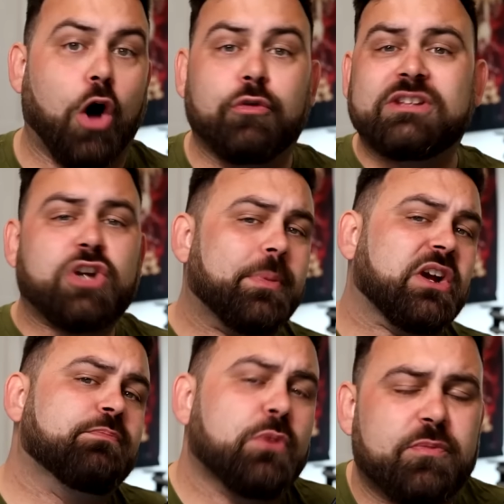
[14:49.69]
On the topic
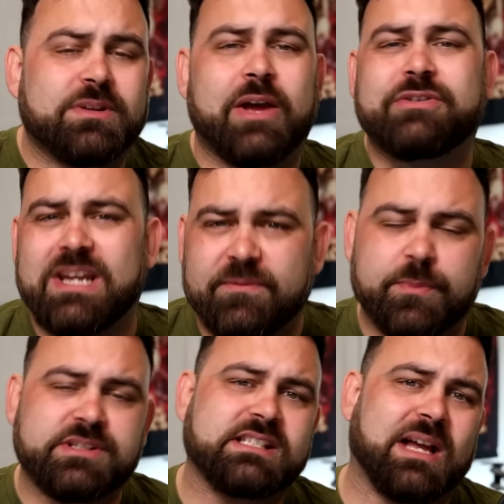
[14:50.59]
of movement, there was an
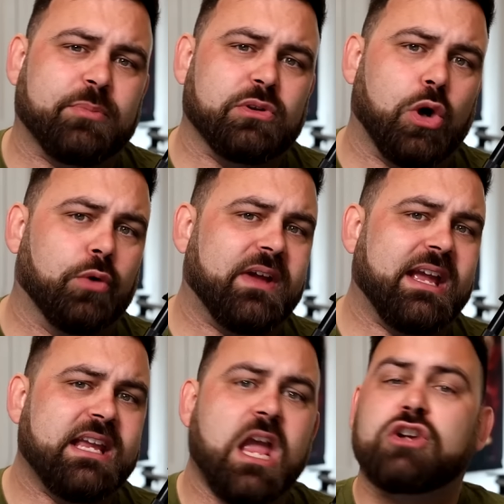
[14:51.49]
infamous example of
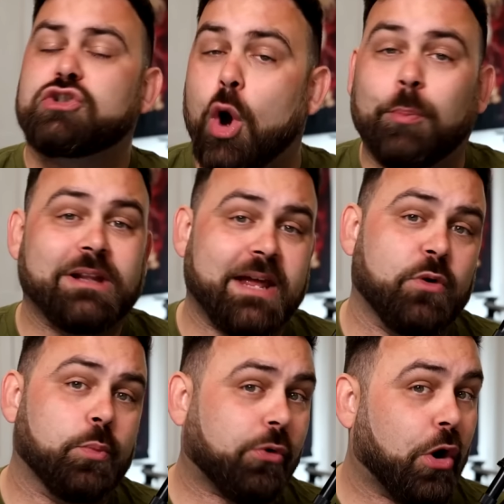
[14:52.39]
a
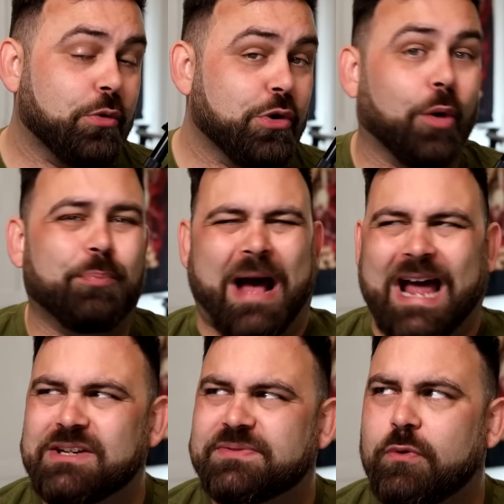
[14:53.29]
top-level pro who got
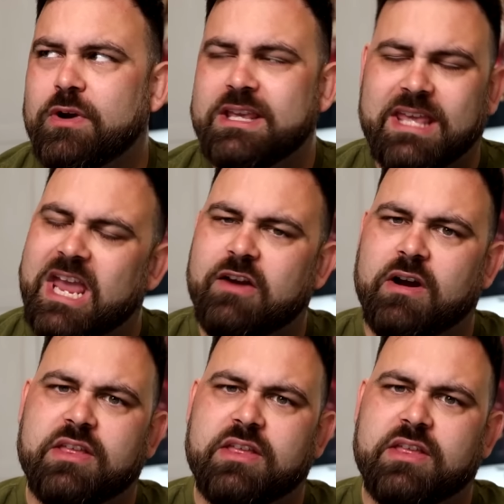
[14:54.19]
banned for a year,